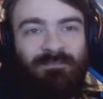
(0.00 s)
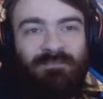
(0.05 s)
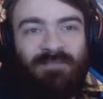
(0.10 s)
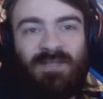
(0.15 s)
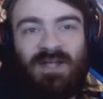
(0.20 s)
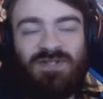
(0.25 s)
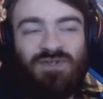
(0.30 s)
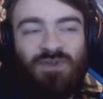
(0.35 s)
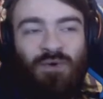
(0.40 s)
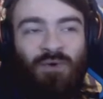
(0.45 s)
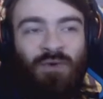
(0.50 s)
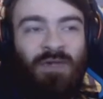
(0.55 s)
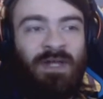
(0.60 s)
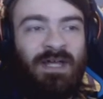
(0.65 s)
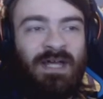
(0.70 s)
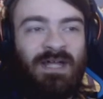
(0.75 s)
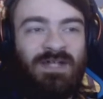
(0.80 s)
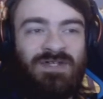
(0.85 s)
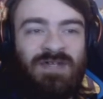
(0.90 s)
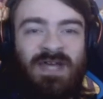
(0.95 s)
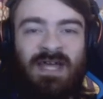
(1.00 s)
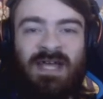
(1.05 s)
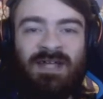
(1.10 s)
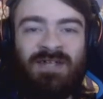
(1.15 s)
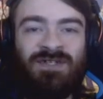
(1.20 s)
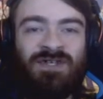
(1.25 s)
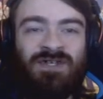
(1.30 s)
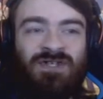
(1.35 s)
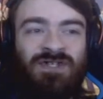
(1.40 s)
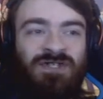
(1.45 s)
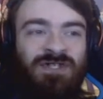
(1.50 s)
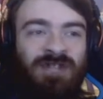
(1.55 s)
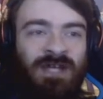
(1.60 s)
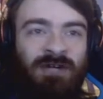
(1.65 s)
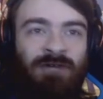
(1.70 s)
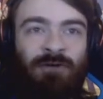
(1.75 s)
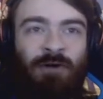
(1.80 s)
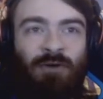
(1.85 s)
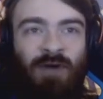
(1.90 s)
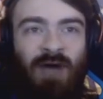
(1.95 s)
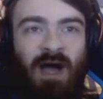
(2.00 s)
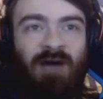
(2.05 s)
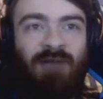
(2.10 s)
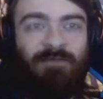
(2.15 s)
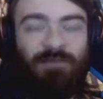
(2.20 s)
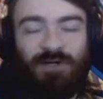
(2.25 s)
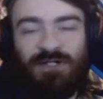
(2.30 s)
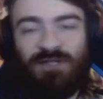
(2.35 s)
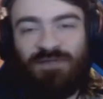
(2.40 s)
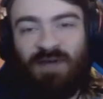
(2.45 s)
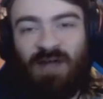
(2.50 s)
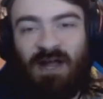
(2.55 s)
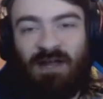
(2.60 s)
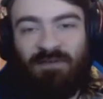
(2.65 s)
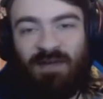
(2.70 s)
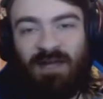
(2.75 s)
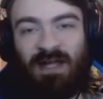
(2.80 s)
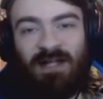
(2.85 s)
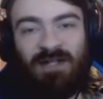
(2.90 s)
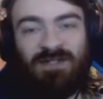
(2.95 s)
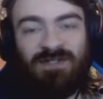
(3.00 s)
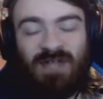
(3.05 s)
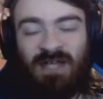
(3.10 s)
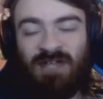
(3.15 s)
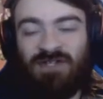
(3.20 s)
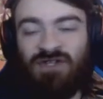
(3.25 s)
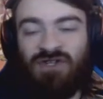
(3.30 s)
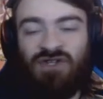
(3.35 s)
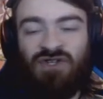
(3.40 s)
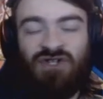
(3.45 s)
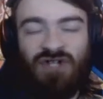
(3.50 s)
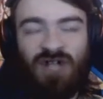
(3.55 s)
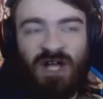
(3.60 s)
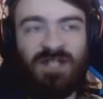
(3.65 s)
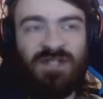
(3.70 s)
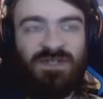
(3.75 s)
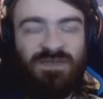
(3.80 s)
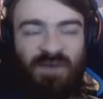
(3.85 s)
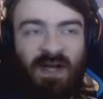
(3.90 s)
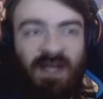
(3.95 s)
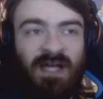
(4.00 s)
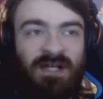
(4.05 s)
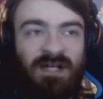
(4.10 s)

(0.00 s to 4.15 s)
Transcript: That's all it gets. It gets zero coverage for anything else. It's just fighting